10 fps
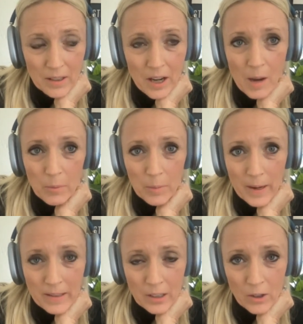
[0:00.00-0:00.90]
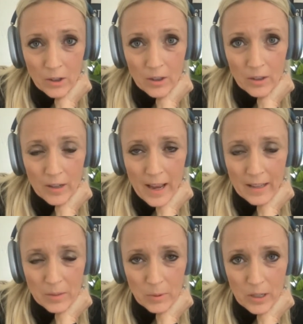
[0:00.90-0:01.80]
compromising her
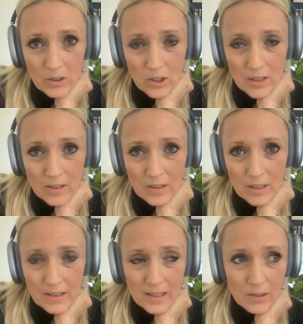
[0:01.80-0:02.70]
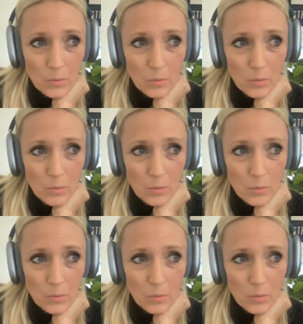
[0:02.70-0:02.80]
aspirations and says,